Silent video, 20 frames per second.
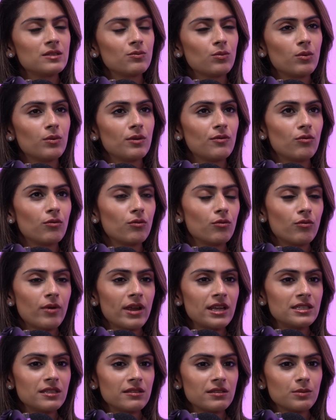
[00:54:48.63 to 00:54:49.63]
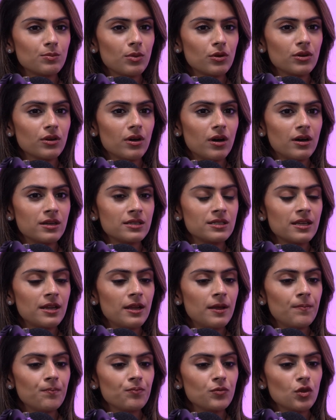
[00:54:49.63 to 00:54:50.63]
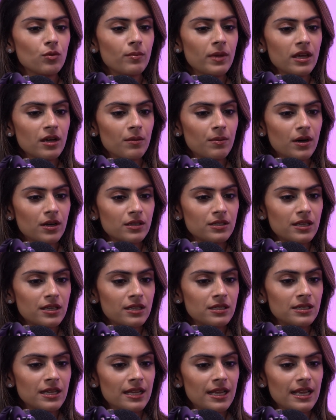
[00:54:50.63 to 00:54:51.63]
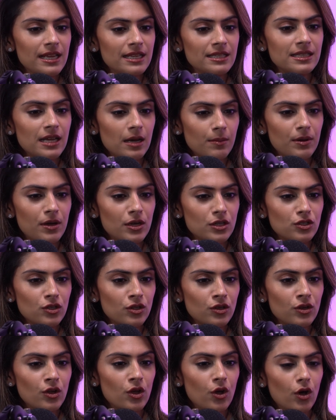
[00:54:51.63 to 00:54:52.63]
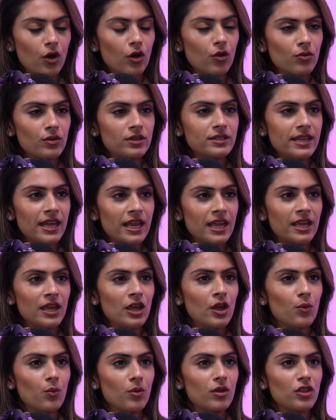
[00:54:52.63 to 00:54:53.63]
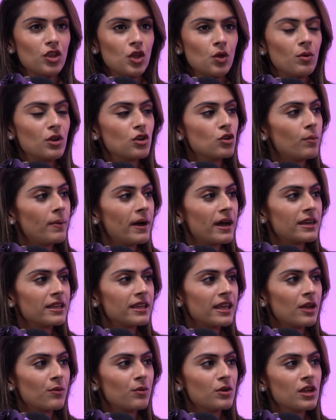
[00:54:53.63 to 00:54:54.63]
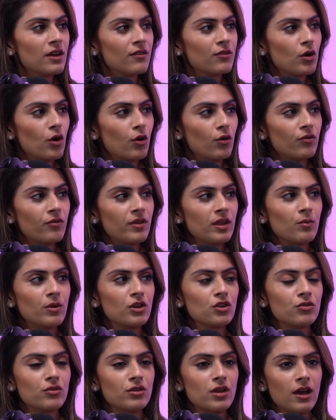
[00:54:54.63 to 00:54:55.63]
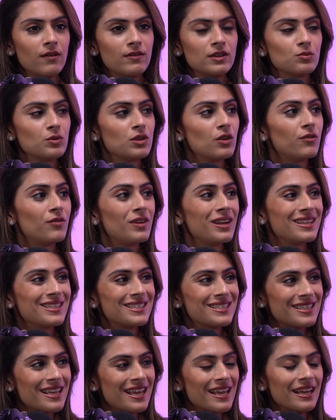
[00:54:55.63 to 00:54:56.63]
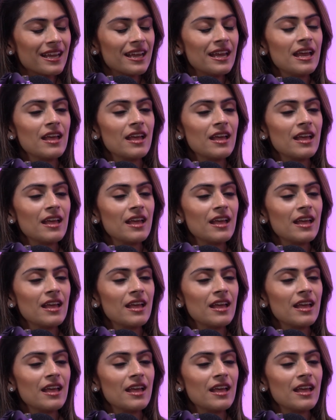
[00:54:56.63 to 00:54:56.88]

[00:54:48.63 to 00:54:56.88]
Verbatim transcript: And what we've raised in this podcast your makeup artist is that person on the day with you when you're panicking, when you have cold feet, when you're nervous, when you're feeling sick